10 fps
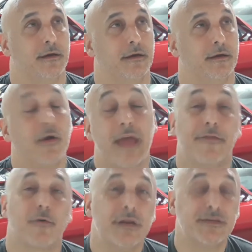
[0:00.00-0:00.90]
Okay, the
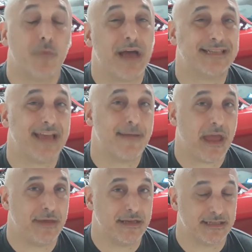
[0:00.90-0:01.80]
reason why I say
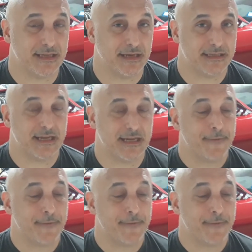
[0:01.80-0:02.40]
maybe is this.